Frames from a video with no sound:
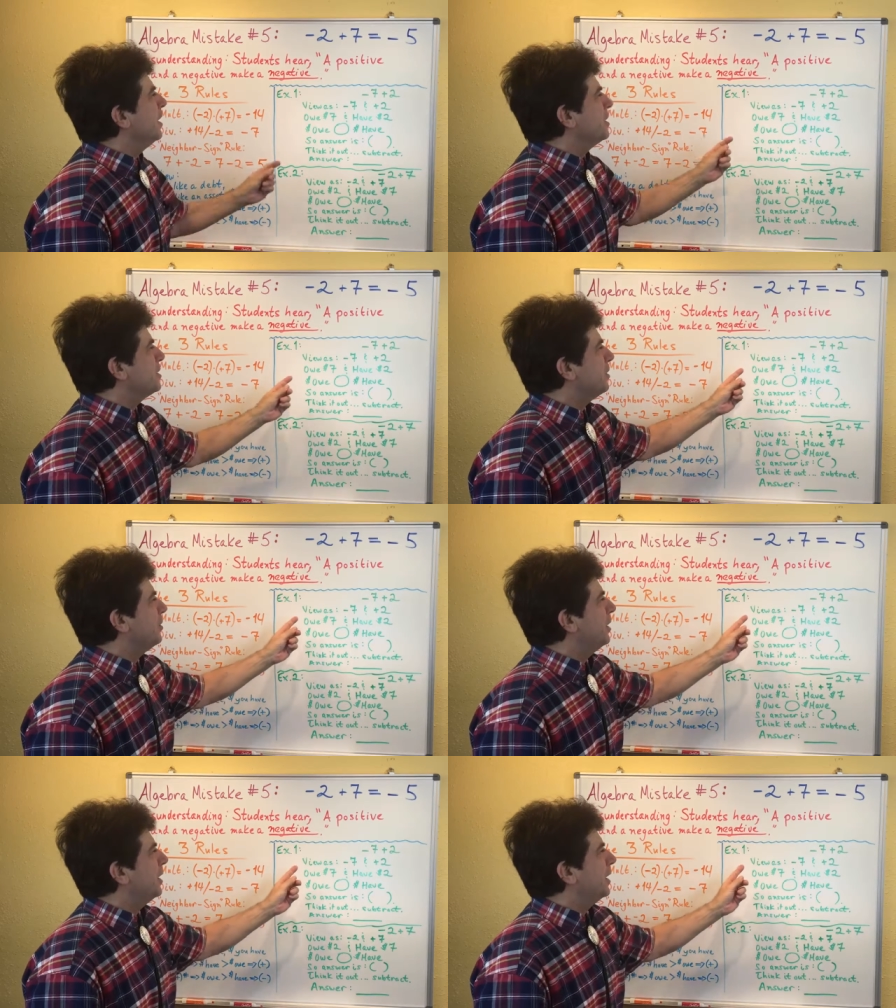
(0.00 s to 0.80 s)

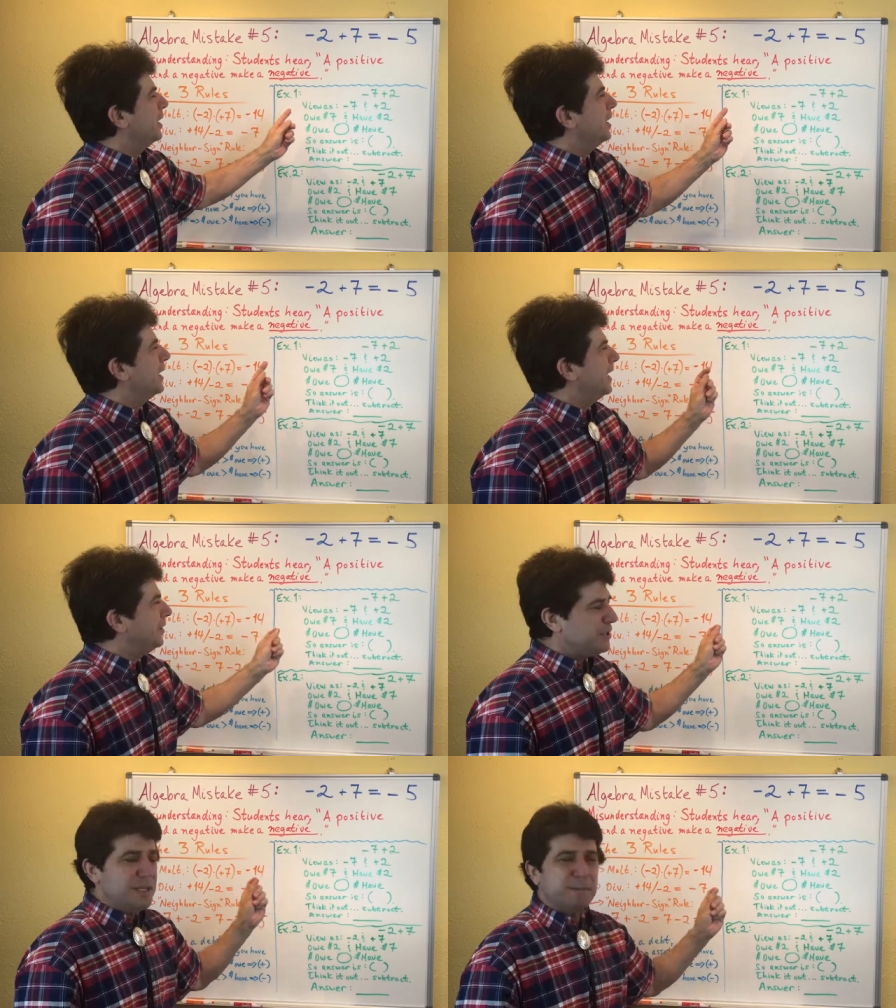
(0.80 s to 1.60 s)
So
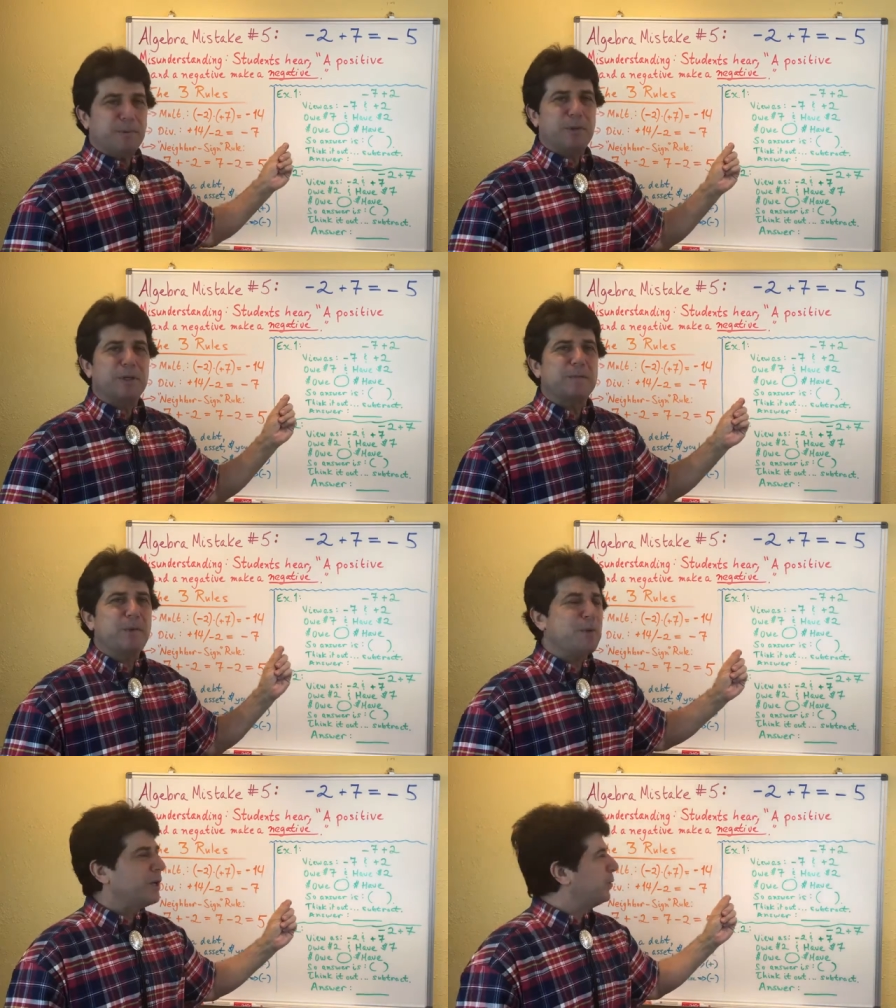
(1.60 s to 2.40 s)
here's an important
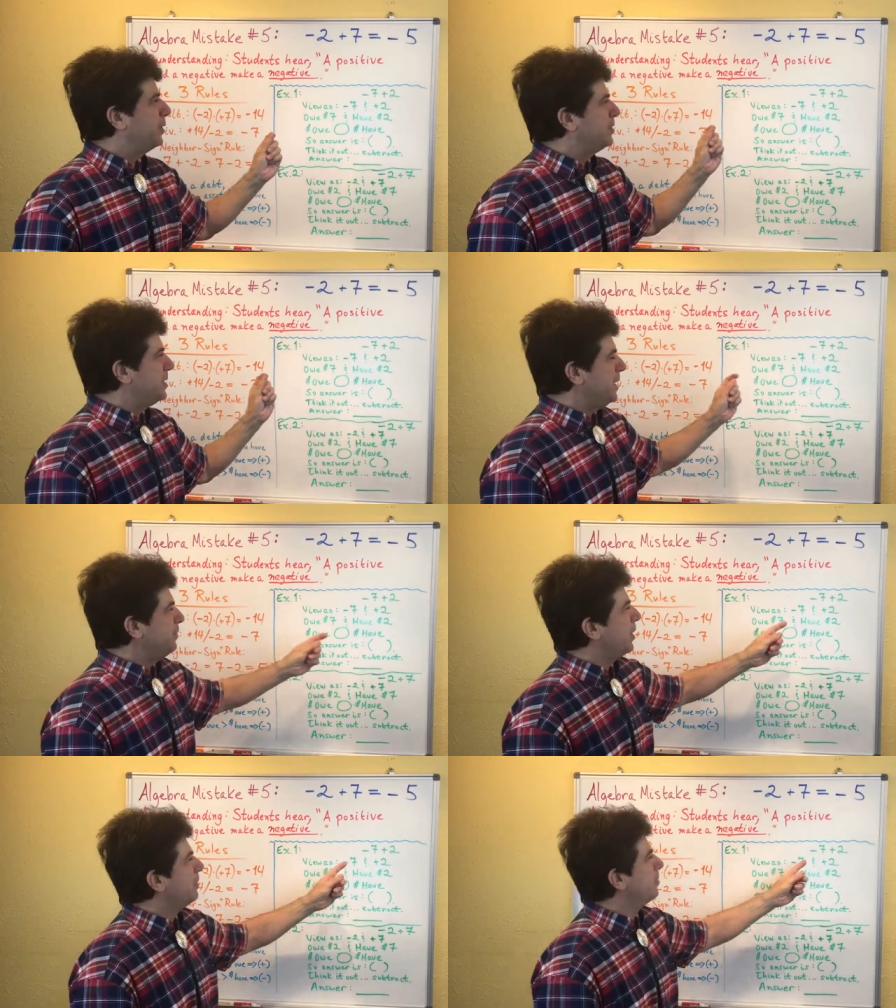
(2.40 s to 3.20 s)
point. When you see a
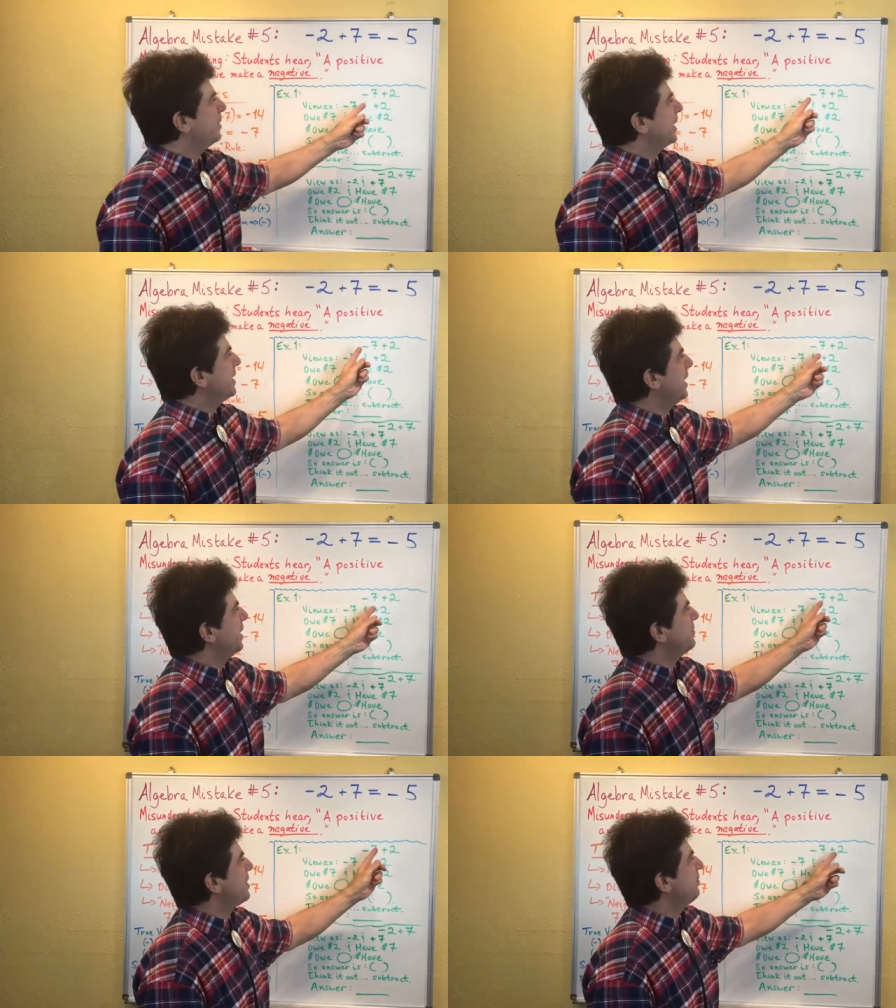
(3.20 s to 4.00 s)
problem like
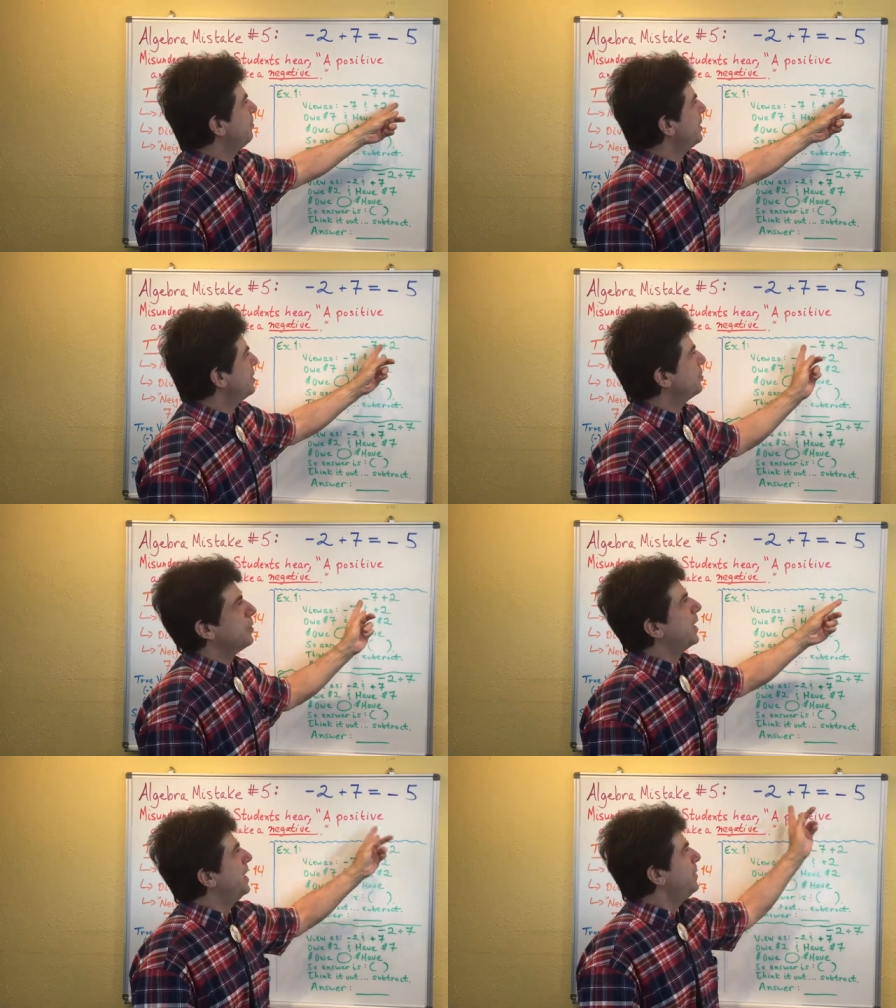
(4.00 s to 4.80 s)
negative 7 plus 2,
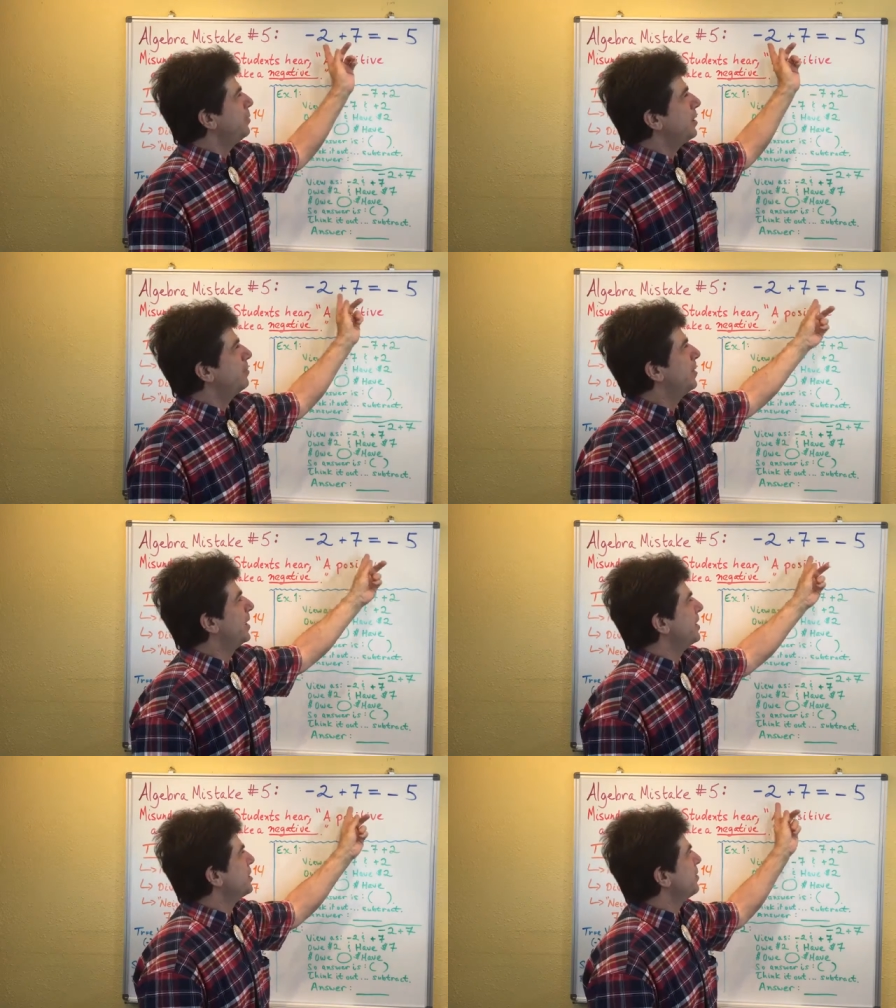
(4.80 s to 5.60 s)
or any problem like
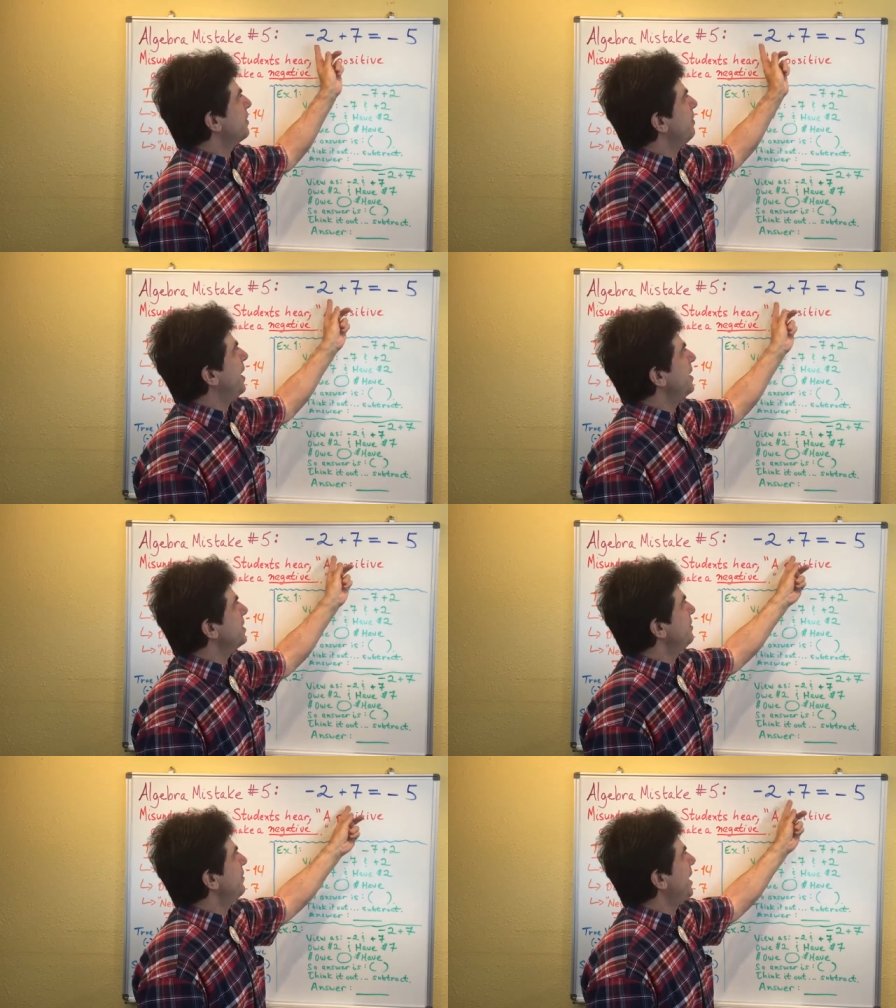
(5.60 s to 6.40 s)
this with a
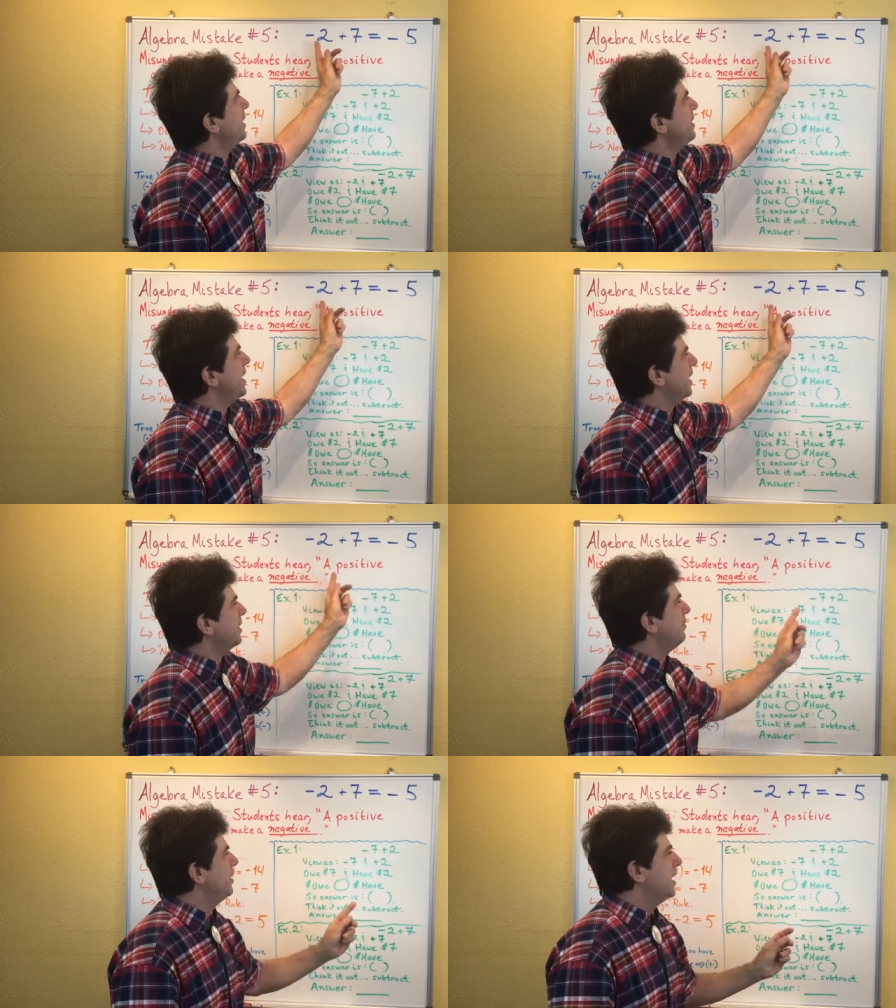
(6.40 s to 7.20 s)
positive and a negative,